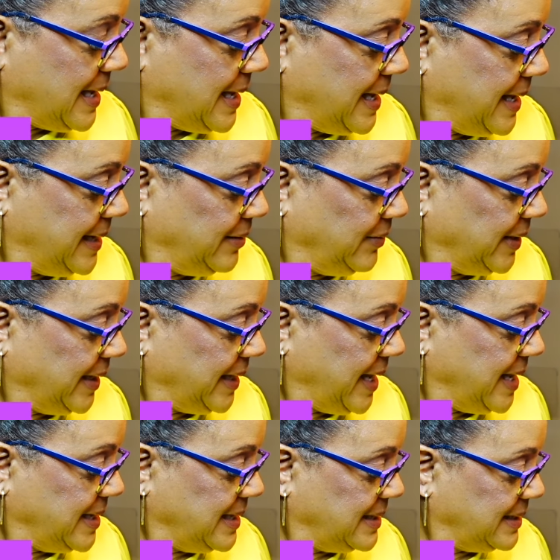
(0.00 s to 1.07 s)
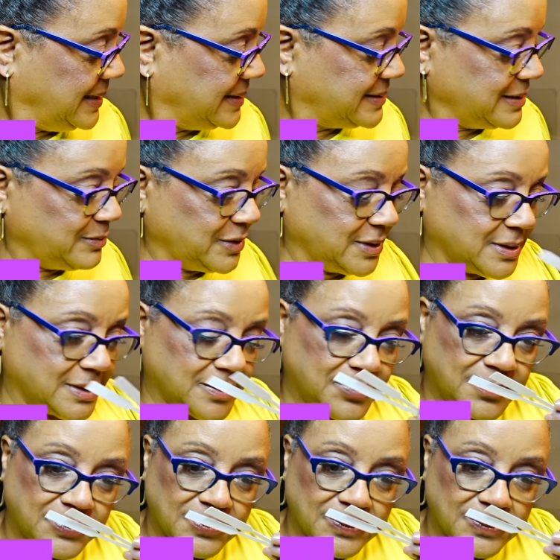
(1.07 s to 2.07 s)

I don't get anything similar.